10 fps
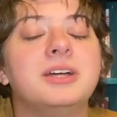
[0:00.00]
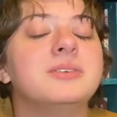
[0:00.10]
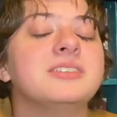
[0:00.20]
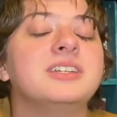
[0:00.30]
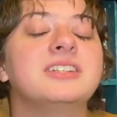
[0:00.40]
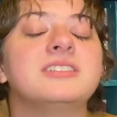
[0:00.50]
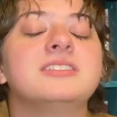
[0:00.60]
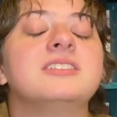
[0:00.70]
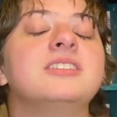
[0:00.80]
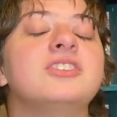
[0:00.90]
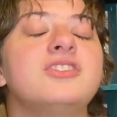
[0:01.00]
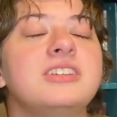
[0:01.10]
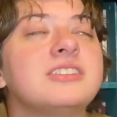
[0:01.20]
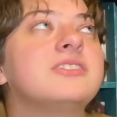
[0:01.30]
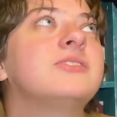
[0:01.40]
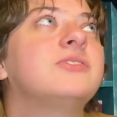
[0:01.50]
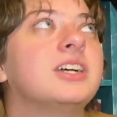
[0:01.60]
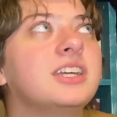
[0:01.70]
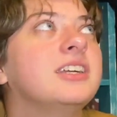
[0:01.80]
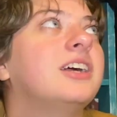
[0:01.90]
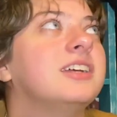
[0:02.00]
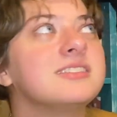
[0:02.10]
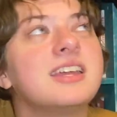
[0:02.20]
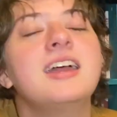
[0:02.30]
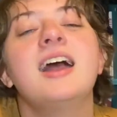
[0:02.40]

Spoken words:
I was like, Jesus fucking Christ.